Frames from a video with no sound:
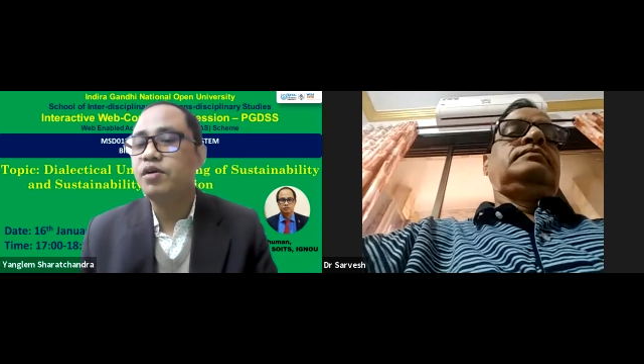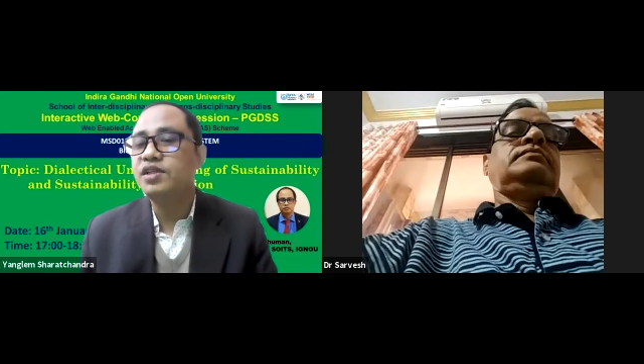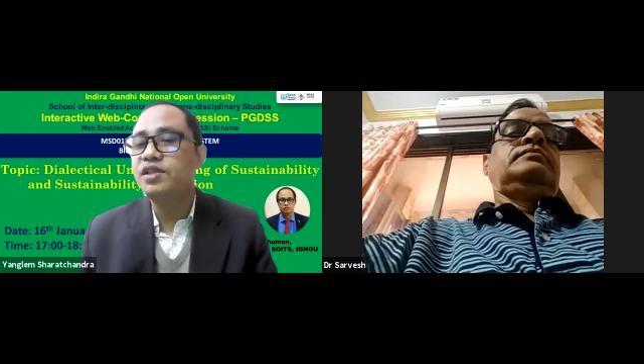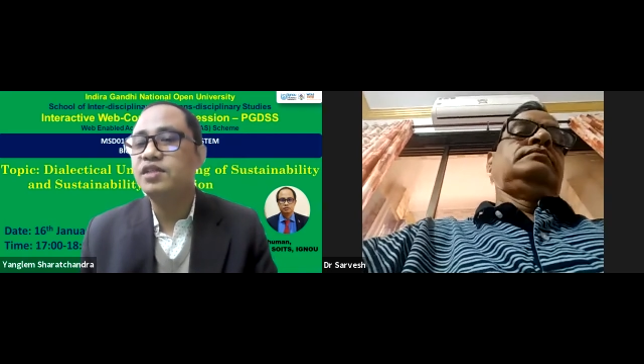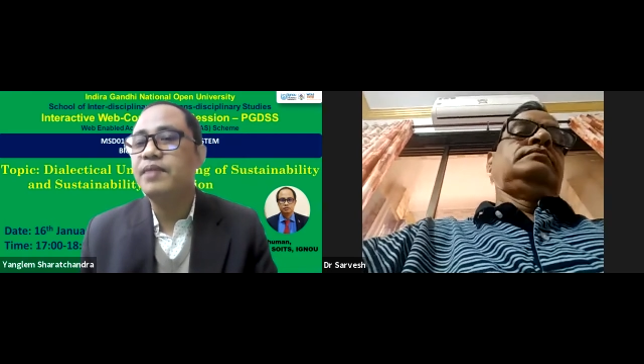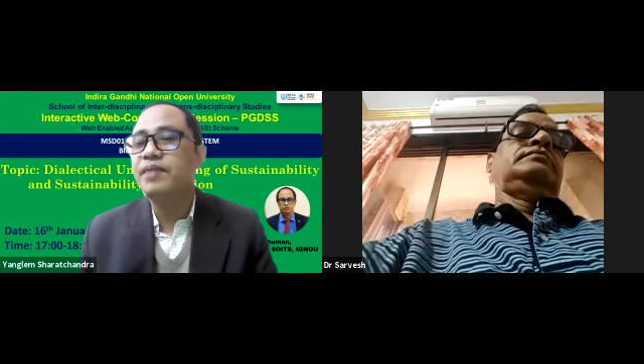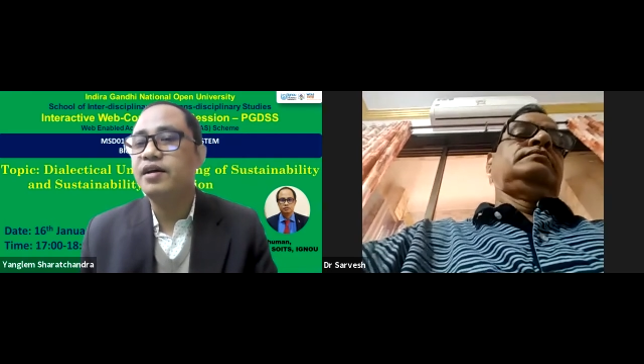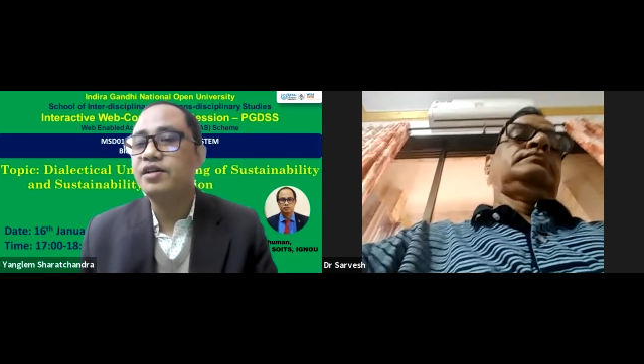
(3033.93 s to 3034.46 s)

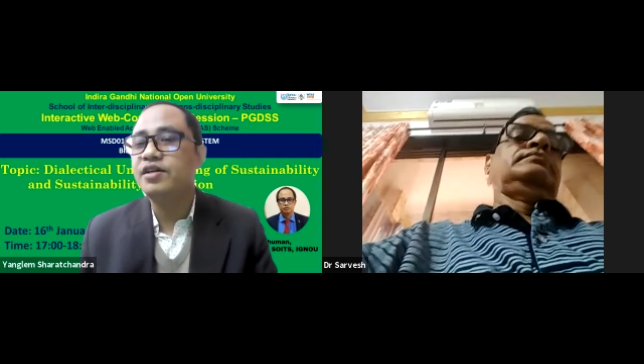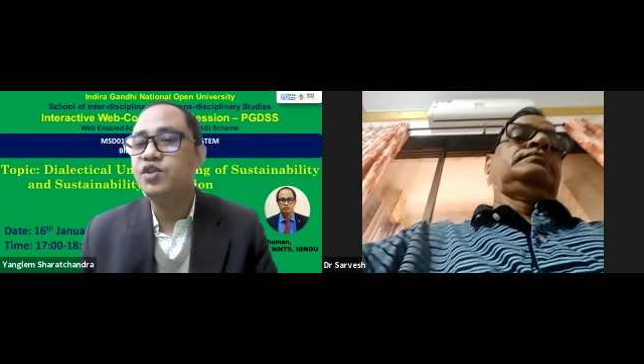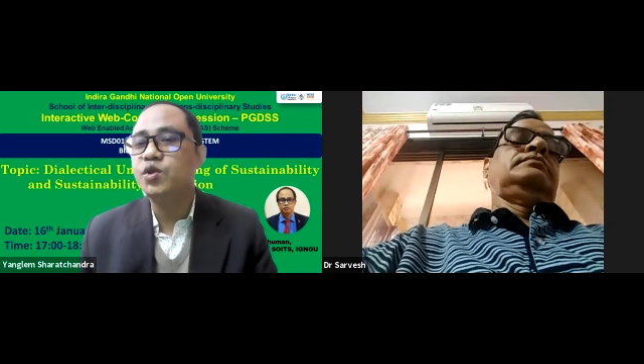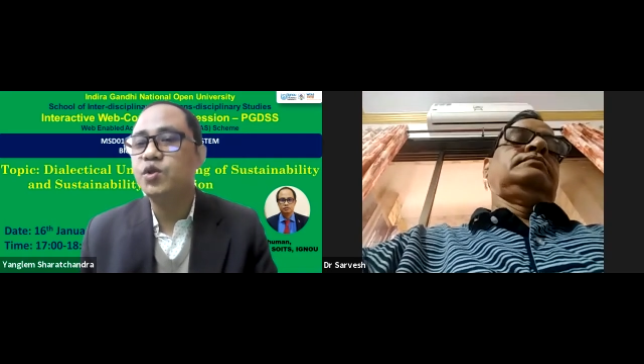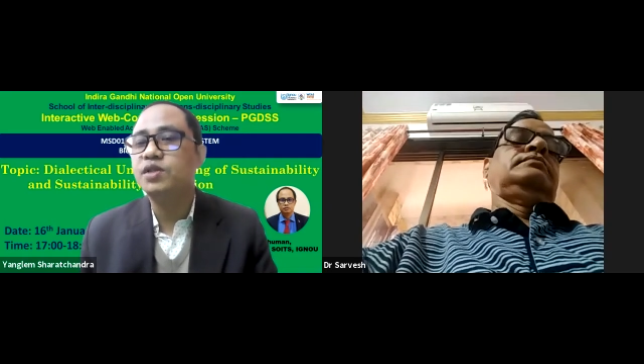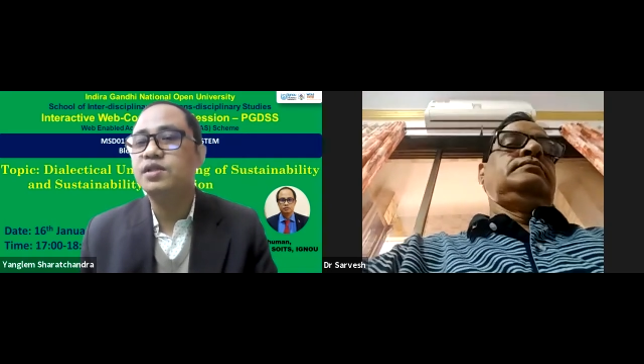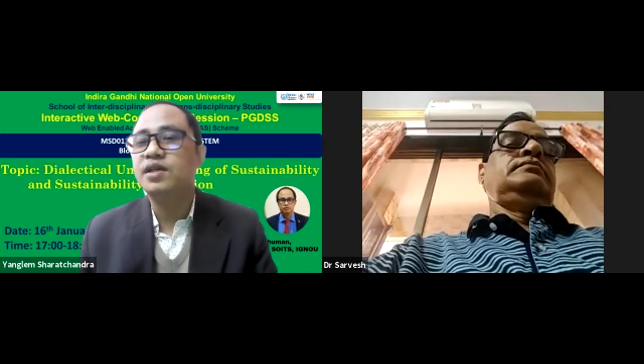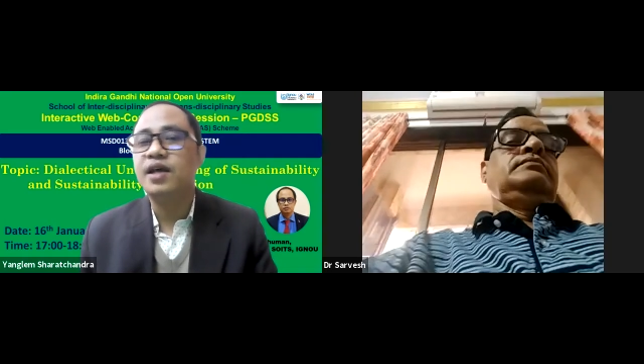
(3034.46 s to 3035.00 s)
policymakers,
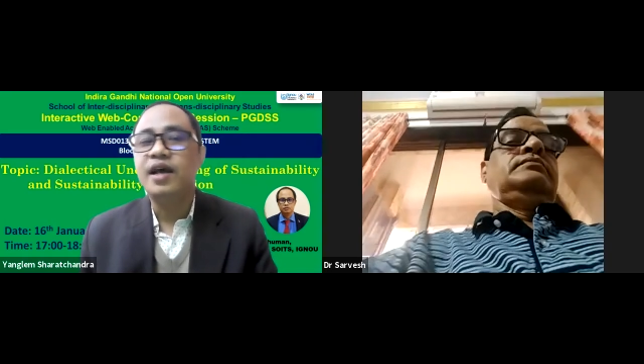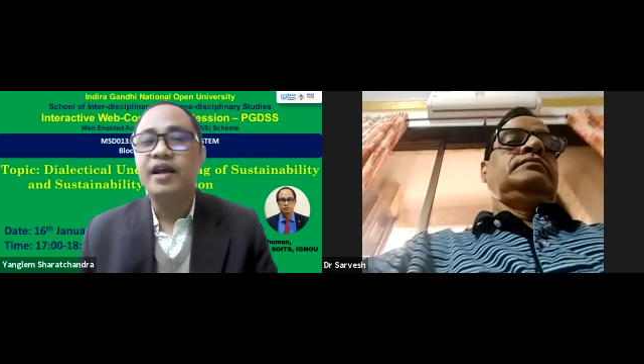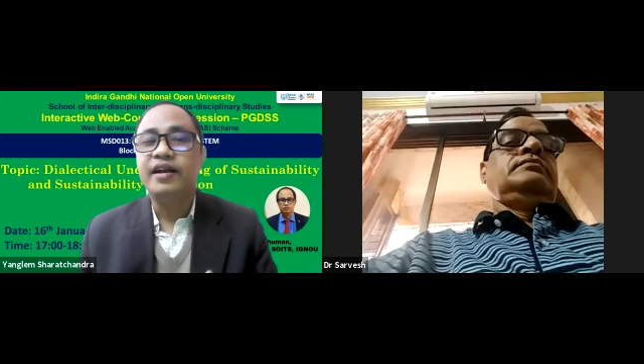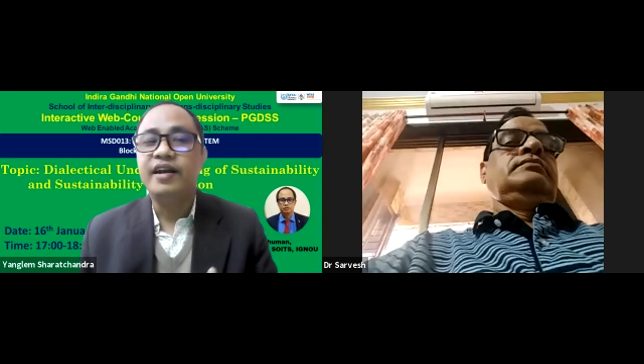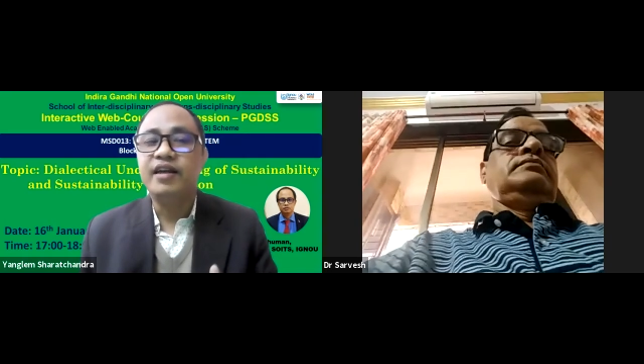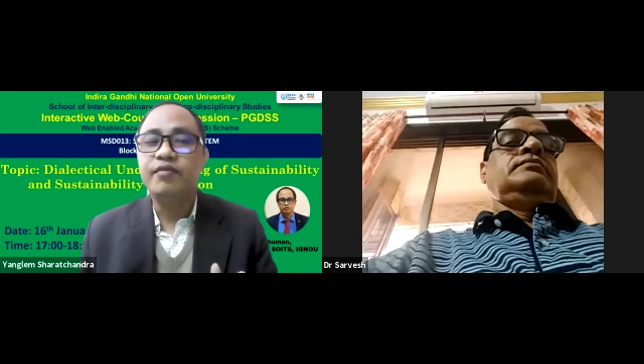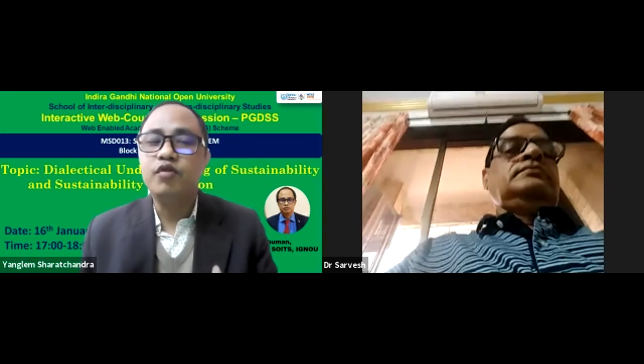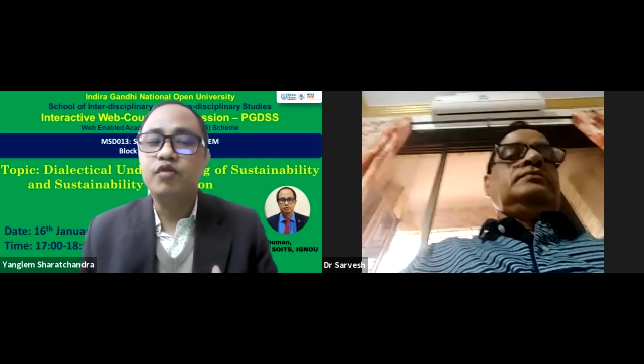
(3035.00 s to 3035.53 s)
users
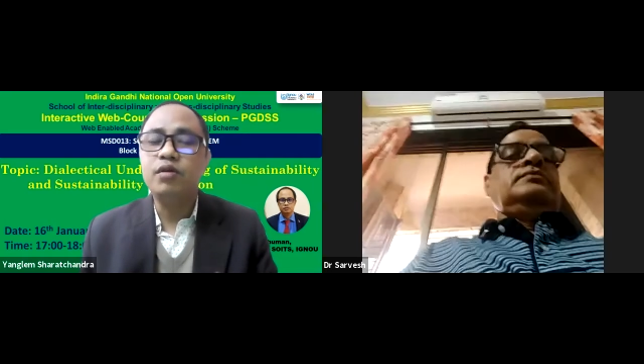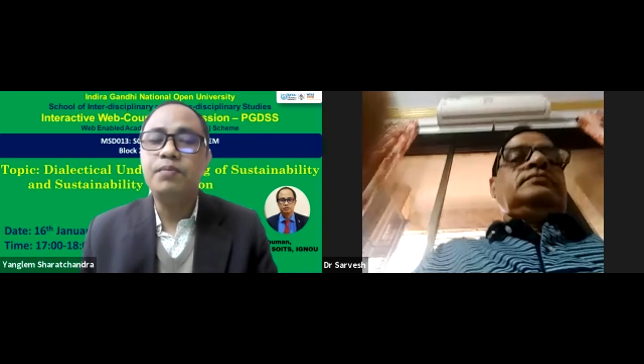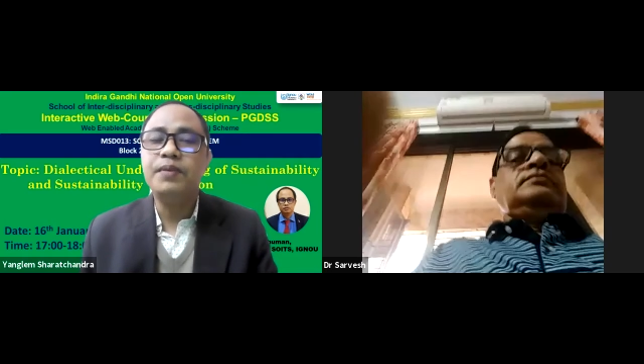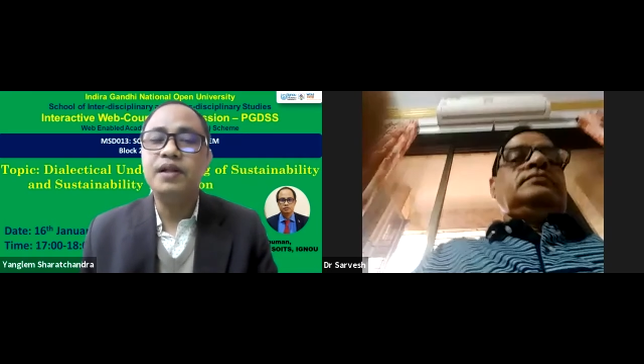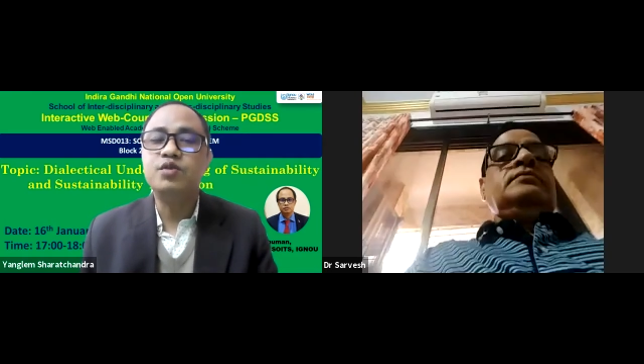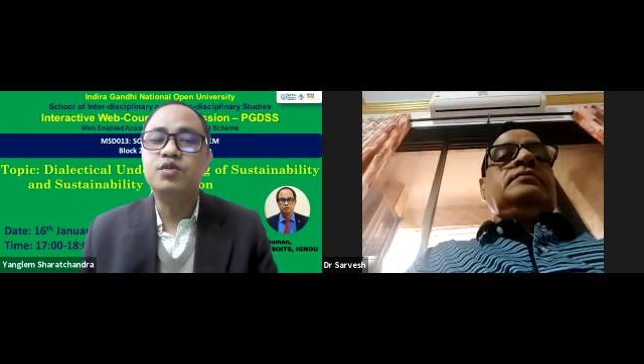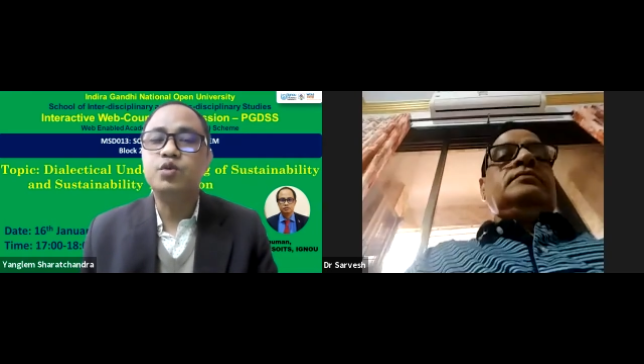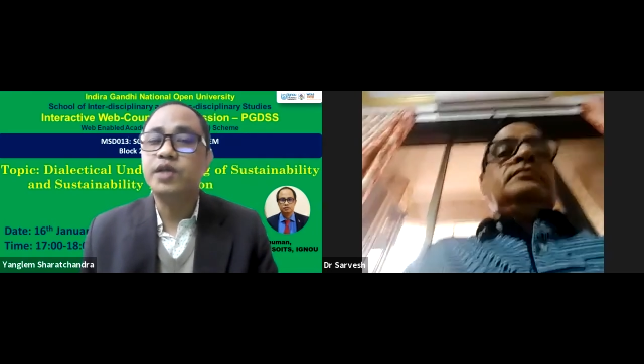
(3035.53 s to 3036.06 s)
that
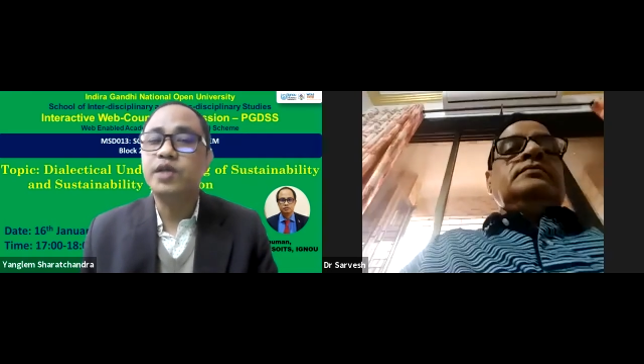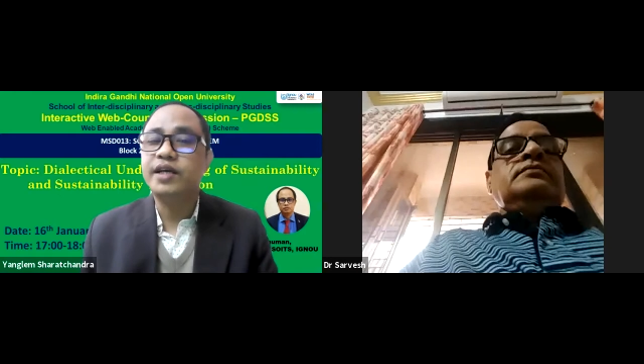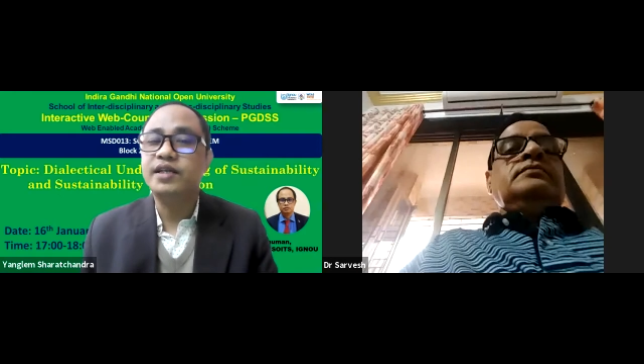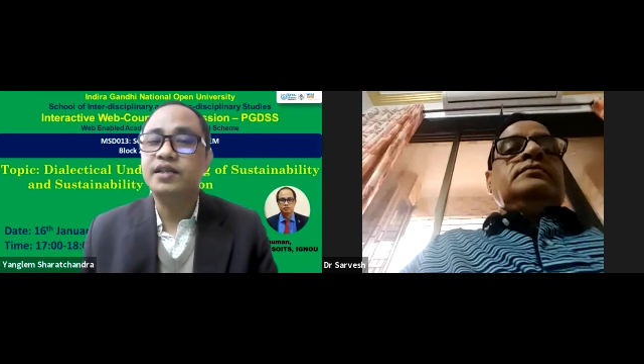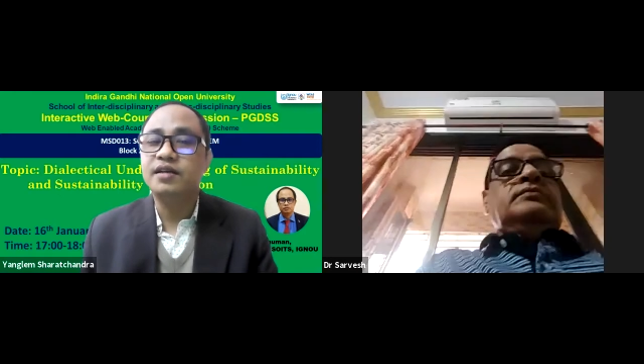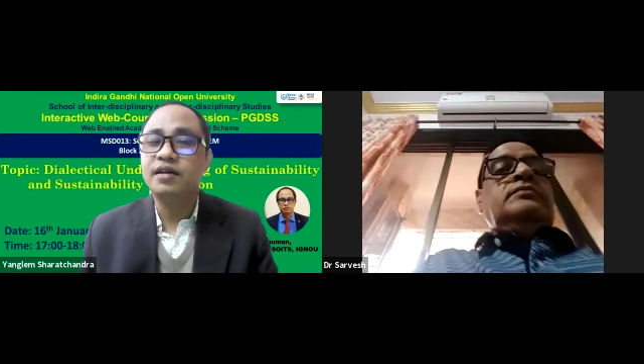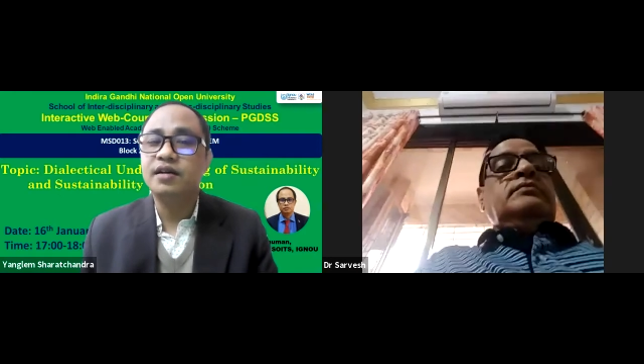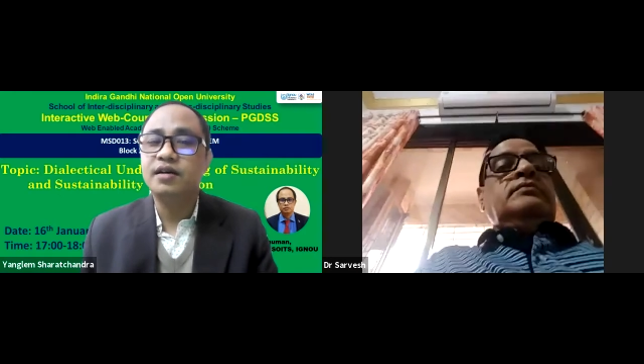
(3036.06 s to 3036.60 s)
fulfill societal